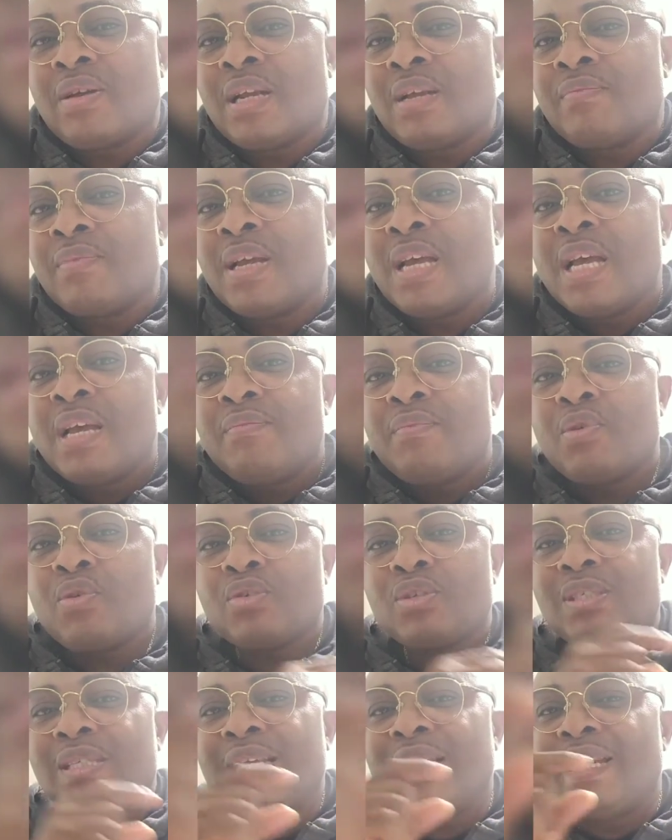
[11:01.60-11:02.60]
on him,
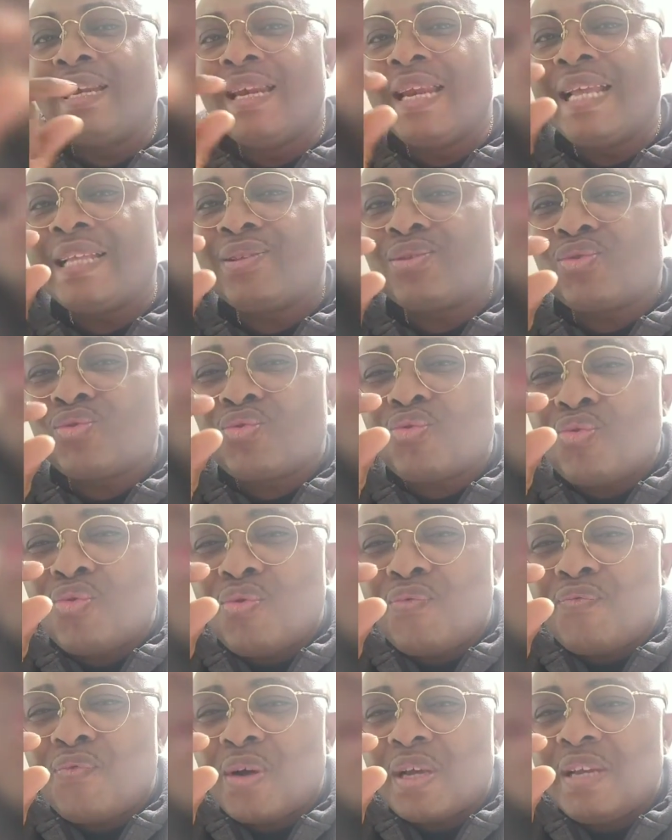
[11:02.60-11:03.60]
because the
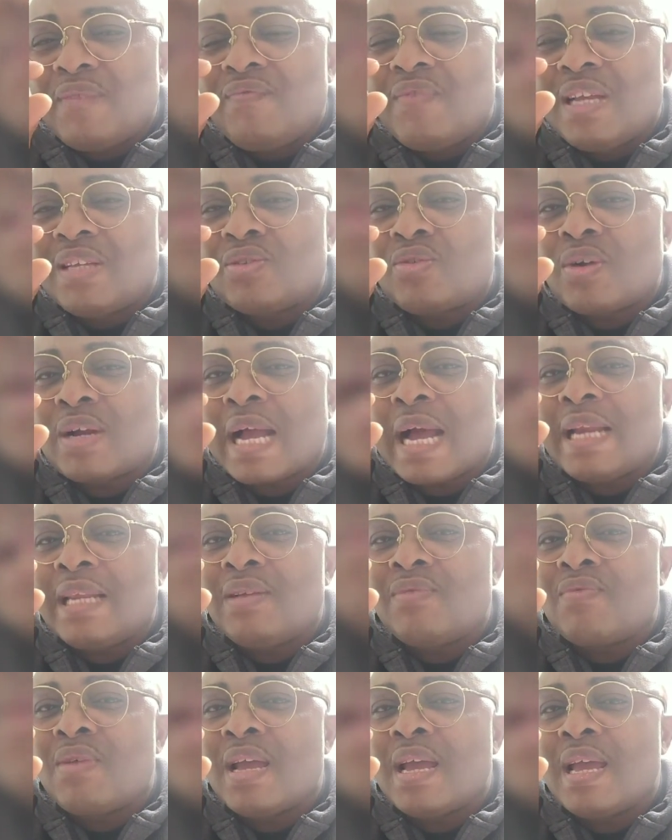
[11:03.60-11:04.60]
little forgiveness of
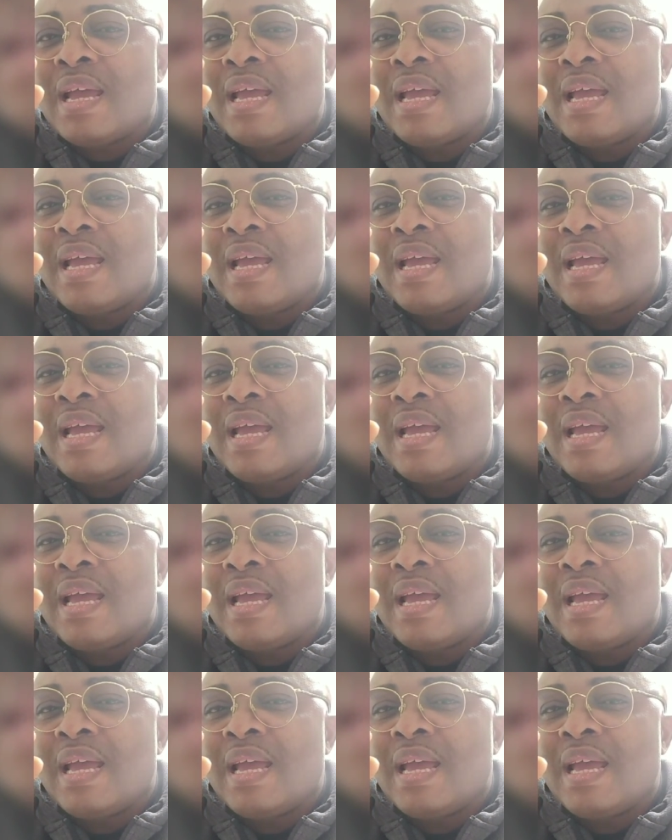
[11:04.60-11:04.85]
Kalime.